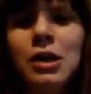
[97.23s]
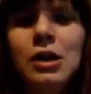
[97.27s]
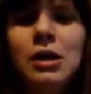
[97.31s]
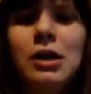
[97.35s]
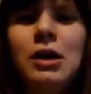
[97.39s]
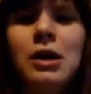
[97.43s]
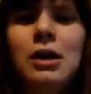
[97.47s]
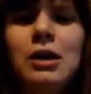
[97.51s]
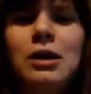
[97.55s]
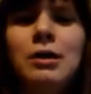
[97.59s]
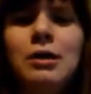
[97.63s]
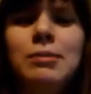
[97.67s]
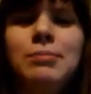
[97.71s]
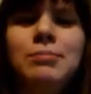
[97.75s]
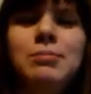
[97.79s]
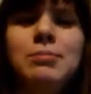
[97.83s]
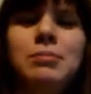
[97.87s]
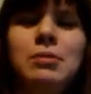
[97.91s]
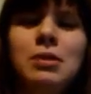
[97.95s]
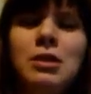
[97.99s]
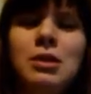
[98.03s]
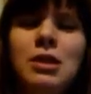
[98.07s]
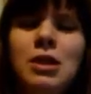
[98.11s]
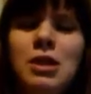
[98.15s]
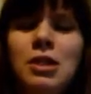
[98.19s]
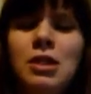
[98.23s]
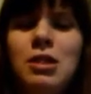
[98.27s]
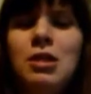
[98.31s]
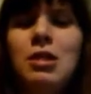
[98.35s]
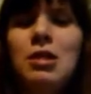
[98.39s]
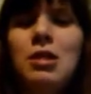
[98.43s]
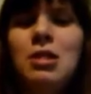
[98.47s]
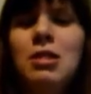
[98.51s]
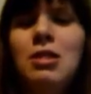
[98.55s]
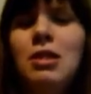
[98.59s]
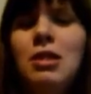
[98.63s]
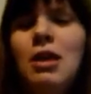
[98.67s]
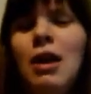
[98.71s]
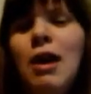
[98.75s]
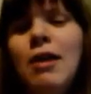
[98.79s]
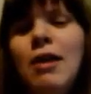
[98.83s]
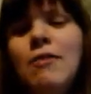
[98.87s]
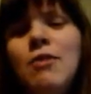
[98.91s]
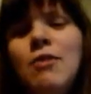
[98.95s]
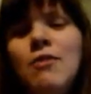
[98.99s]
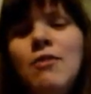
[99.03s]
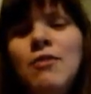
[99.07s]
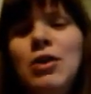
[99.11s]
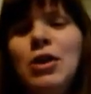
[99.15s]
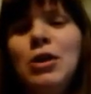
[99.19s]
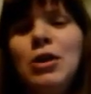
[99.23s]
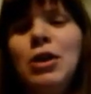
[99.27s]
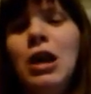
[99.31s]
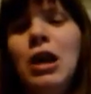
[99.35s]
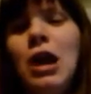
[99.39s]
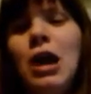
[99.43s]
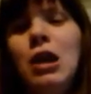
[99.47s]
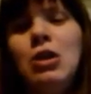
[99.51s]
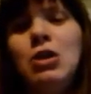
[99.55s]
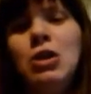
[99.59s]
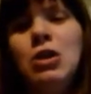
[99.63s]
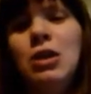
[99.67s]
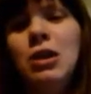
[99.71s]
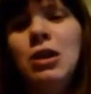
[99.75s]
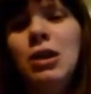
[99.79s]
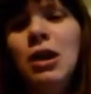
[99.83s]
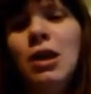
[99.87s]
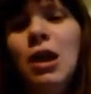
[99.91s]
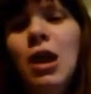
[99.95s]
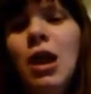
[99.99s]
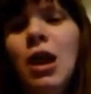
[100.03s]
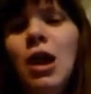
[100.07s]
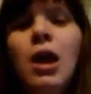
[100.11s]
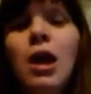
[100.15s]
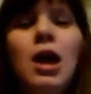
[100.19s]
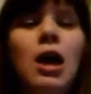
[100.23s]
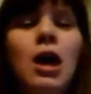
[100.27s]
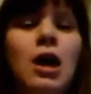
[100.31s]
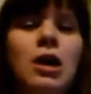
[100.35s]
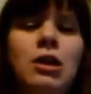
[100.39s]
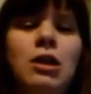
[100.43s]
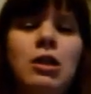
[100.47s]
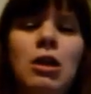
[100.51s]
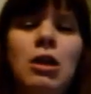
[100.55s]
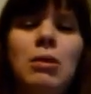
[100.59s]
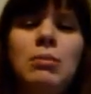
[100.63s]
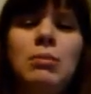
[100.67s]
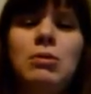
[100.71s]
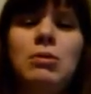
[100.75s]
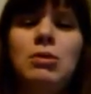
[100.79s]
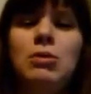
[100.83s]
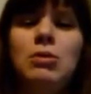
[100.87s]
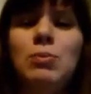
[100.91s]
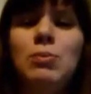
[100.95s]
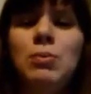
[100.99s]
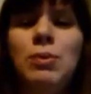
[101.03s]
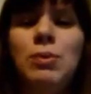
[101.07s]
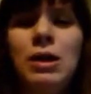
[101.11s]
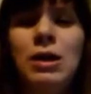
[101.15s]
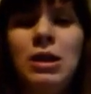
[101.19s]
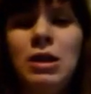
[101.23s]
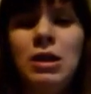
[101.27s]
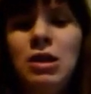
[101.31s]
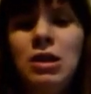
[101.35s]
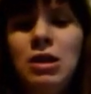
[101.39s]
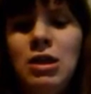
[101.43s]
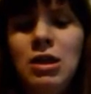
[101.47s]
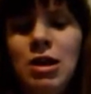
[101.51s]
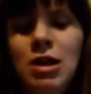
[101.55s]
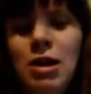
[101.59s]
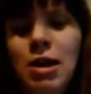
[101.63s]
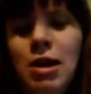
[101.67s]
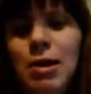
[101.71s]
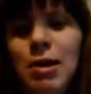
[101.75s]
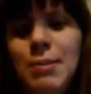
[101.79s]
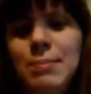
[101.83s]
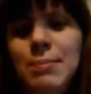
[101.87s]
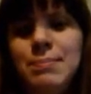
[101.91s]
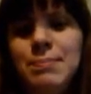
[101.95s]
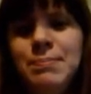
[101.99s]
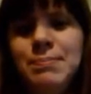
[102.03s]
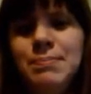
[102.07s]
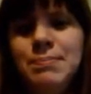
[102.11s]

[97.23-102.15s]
Um, this is kind of a variation, except with um,